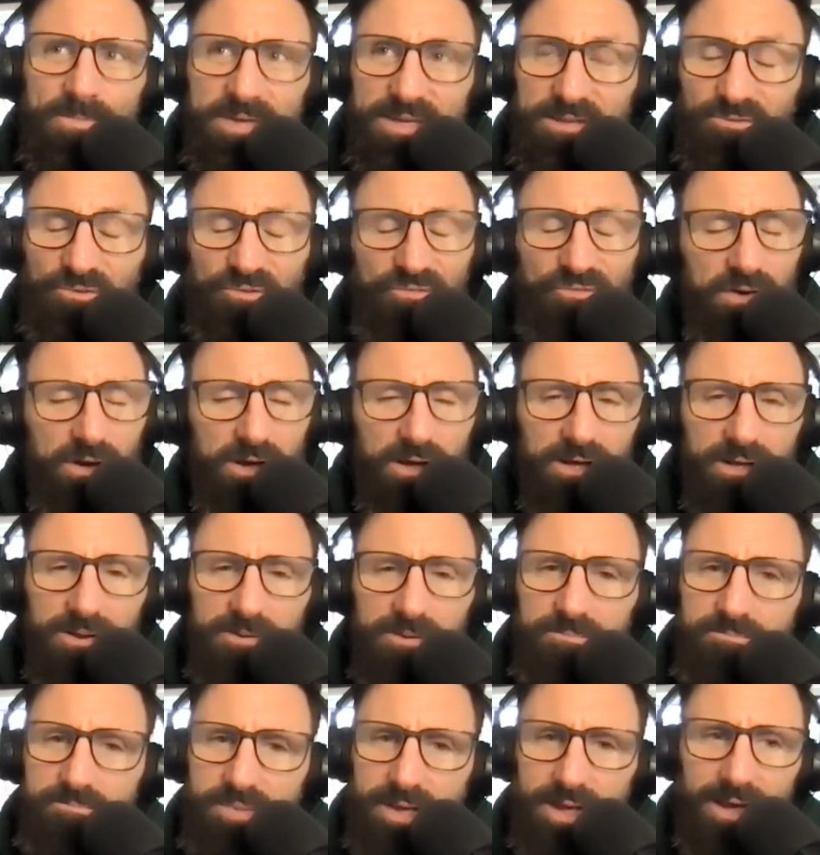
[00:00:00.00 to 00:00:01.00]
it's
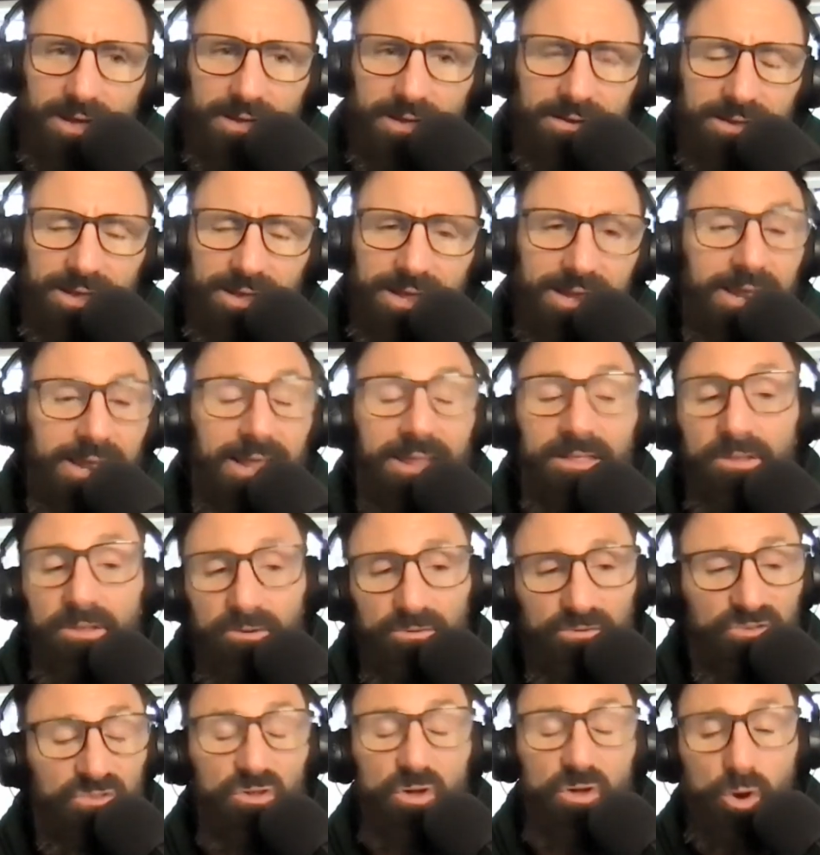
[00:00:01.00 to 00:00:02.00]
fun, man. And
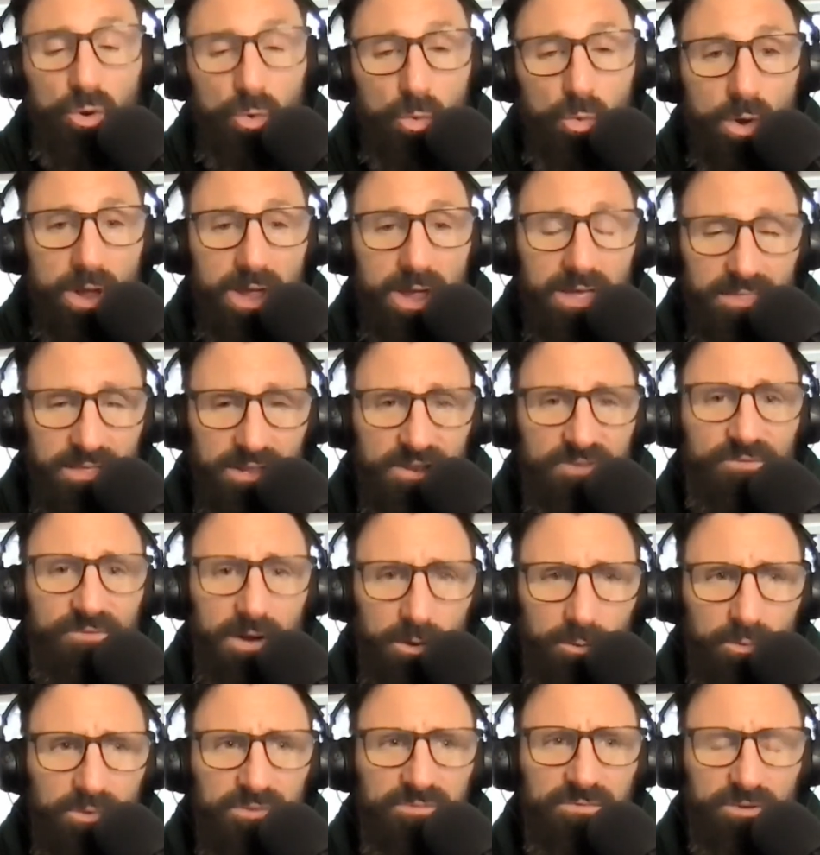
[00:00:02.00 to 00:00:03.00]
there's no way that if
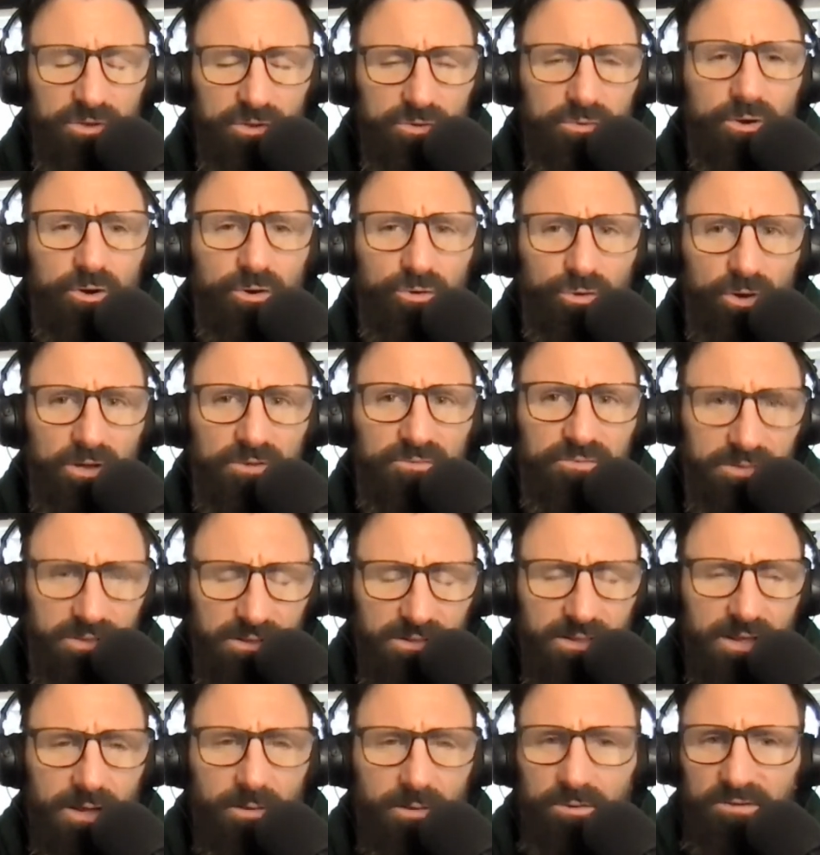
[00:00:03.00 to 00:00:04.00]
I wasn't doing
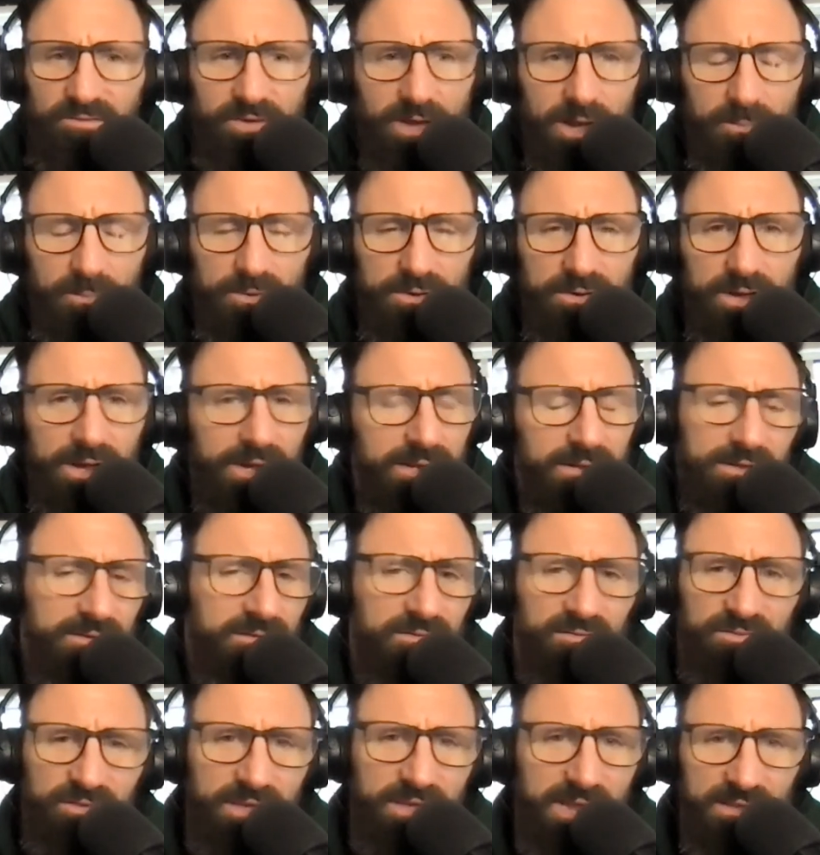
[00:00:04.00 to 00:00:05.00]
CrossFit that would have happened. I
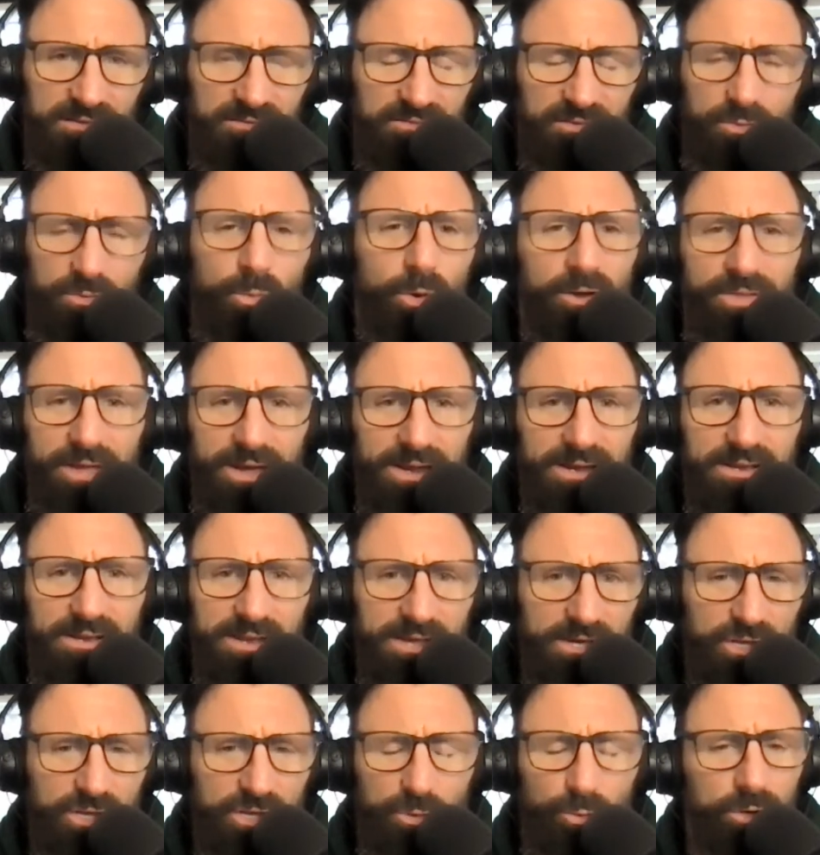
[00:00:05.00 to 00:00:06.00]
just can't see where that
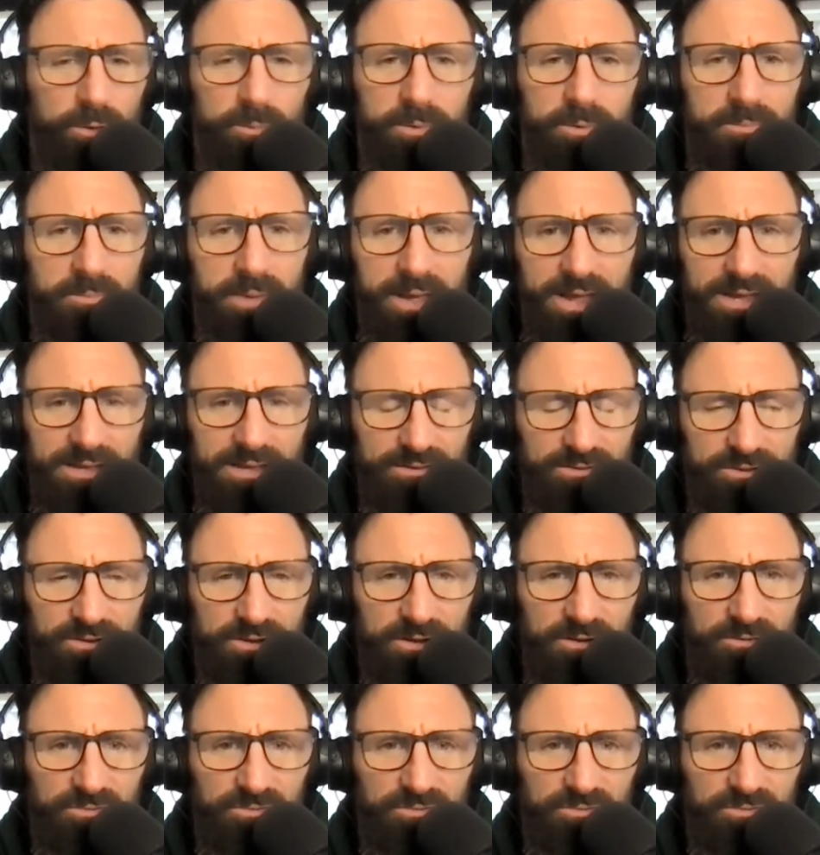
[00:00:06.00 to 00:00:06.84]
connection would have been made.